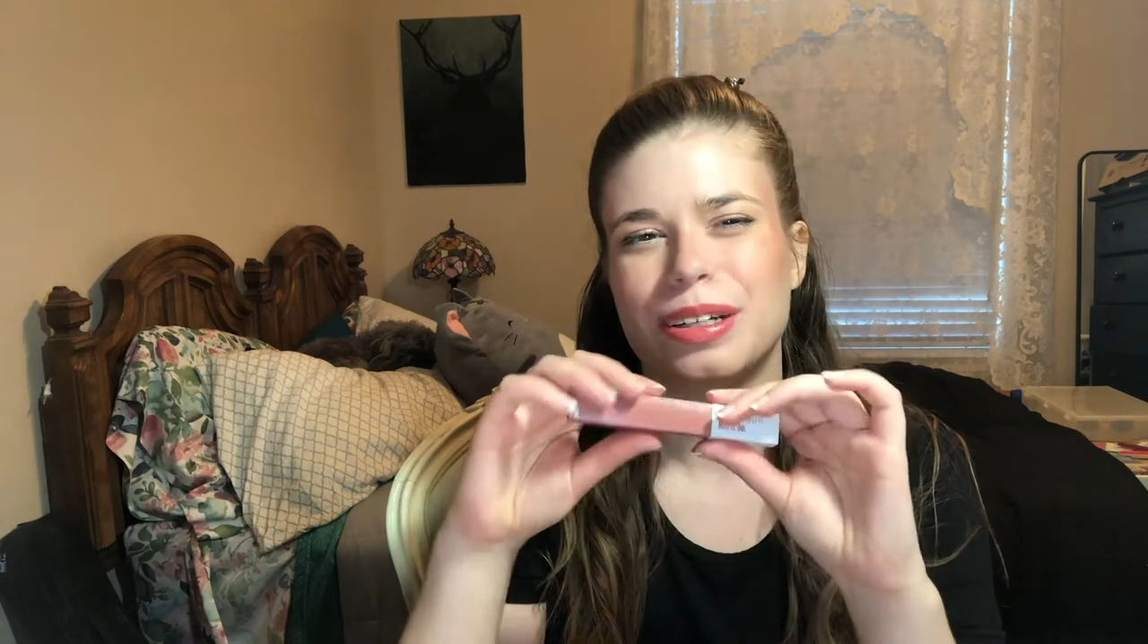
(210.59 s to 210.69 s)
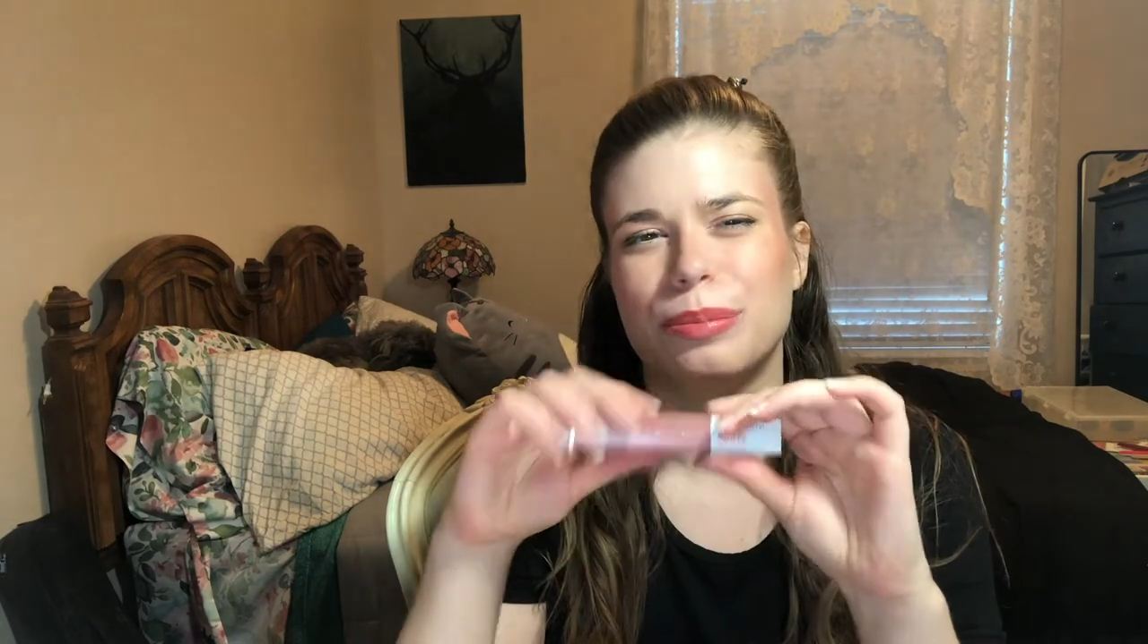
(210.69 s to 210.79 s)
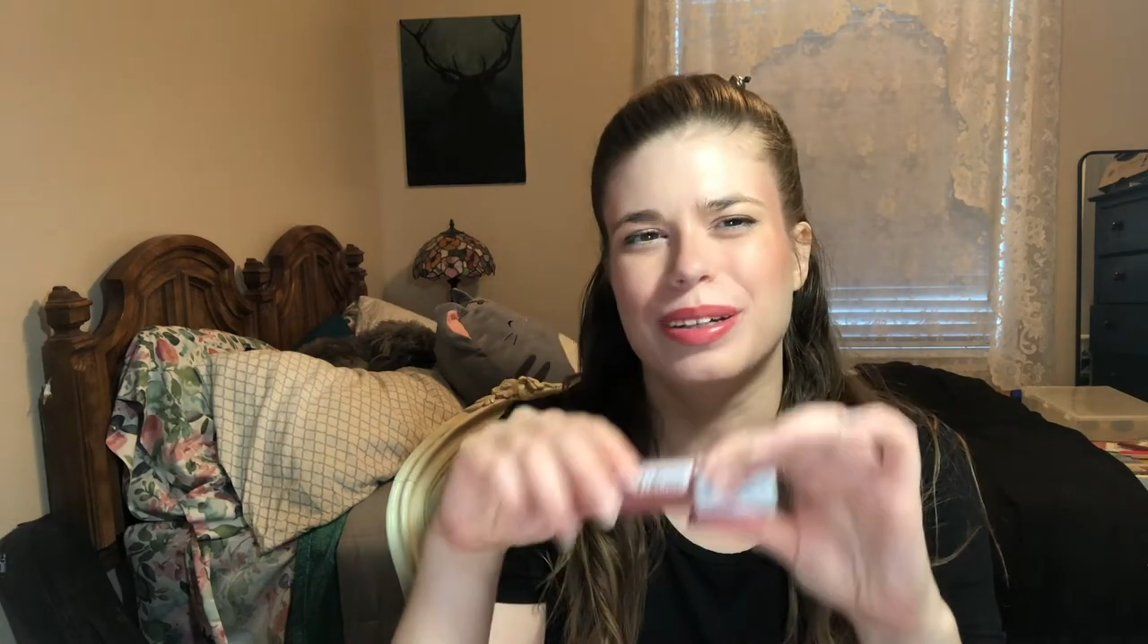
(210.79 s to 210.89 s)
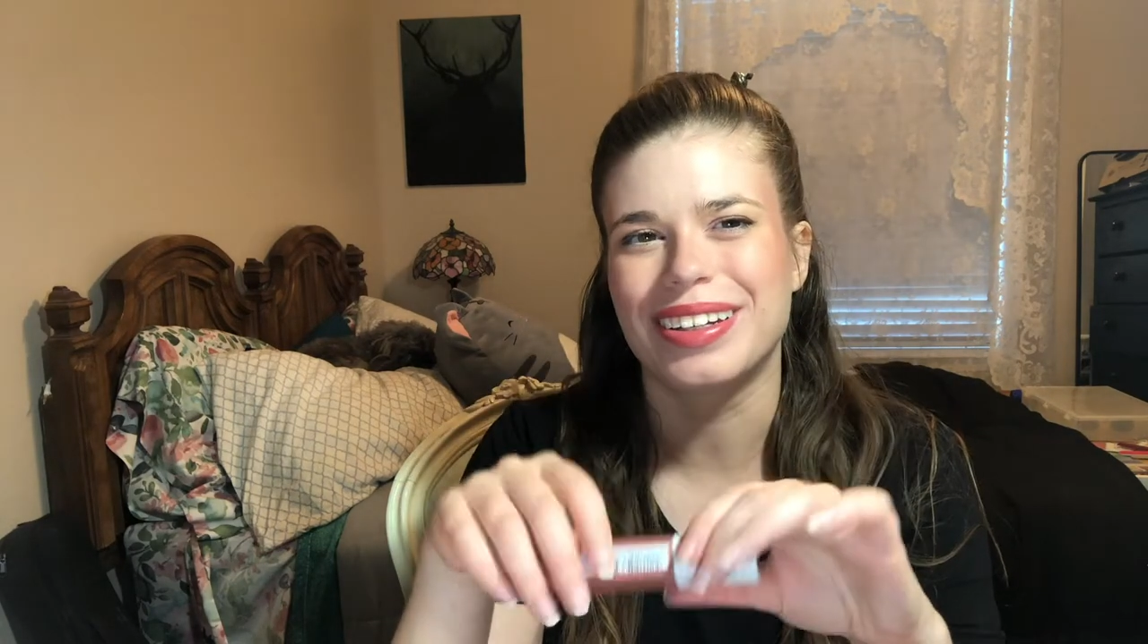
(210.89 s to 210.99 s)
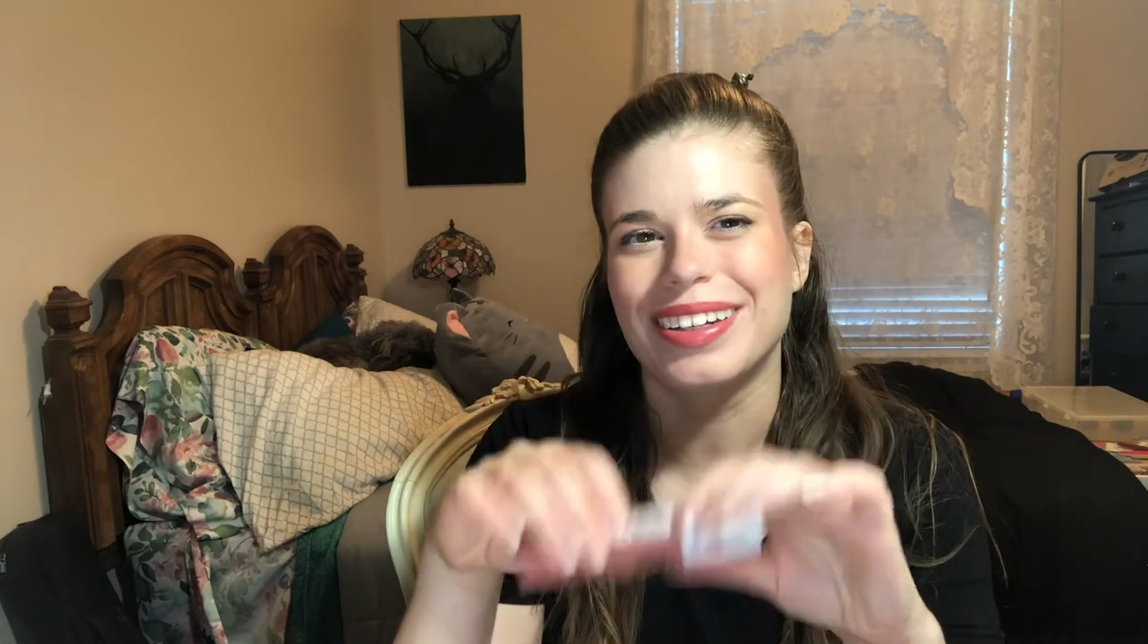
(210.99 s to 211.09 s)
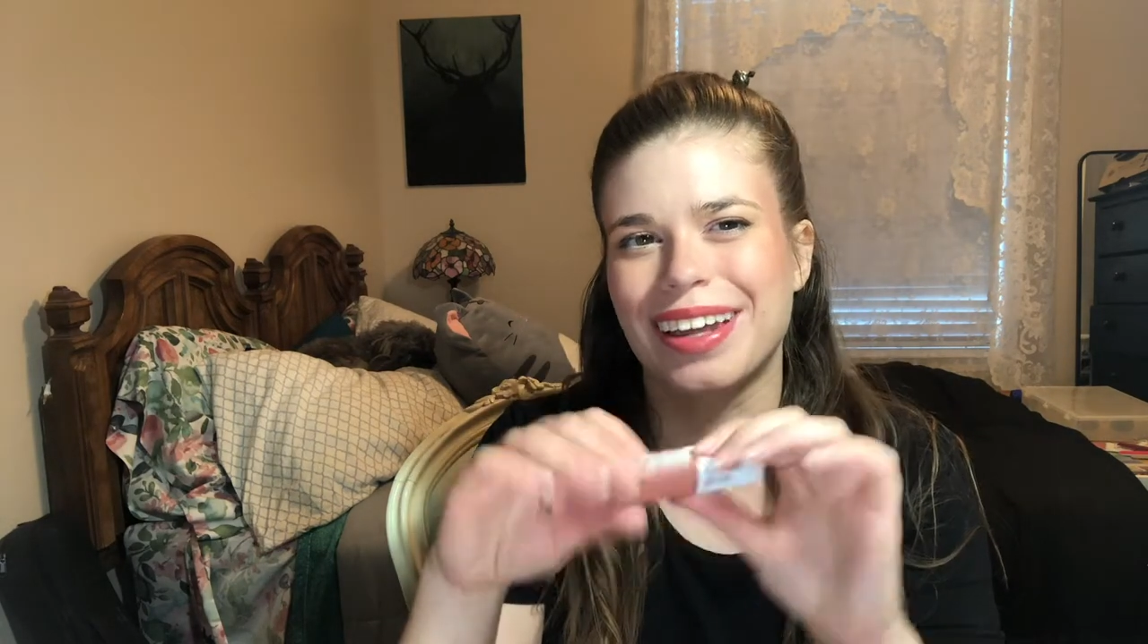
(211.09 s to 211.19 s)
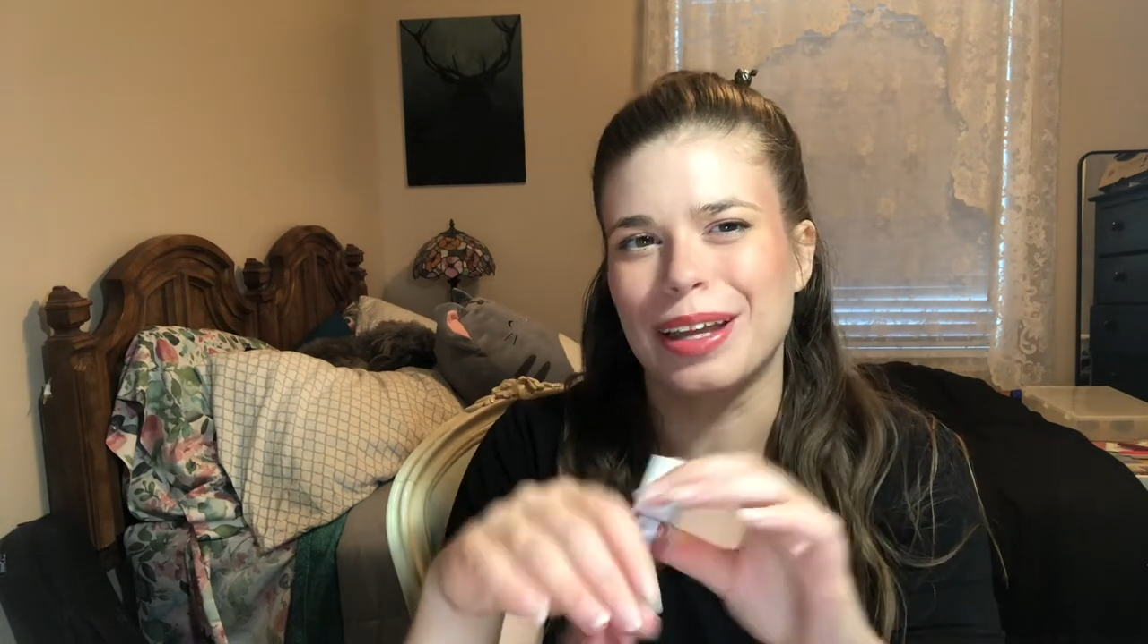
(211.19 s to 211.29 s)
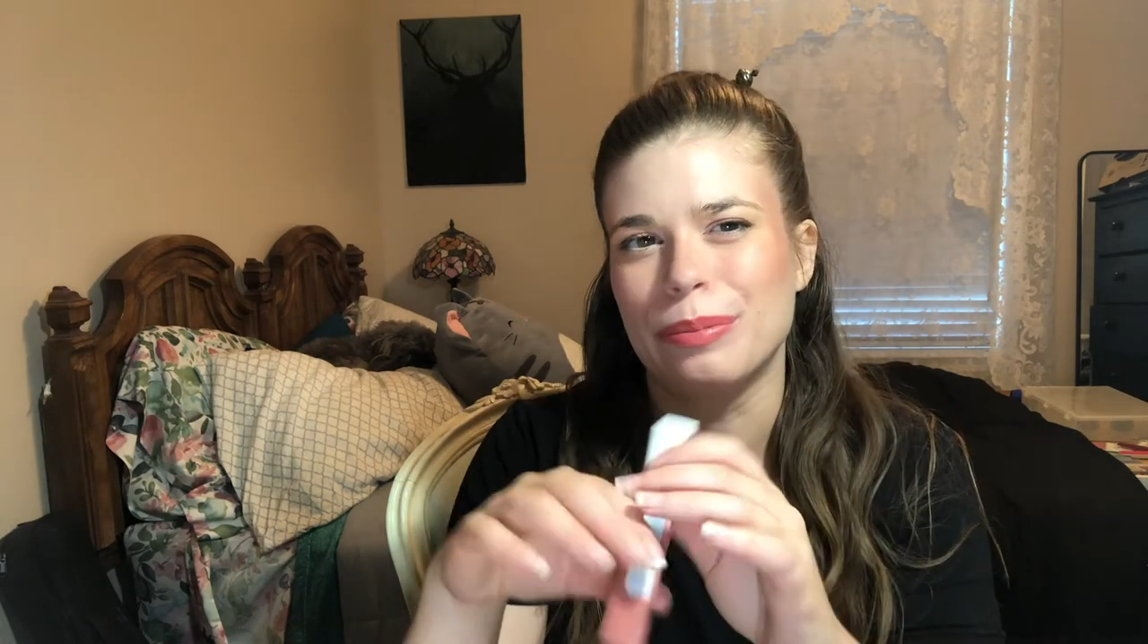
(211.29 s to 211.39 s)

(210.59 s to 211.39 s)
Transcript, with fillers: but it can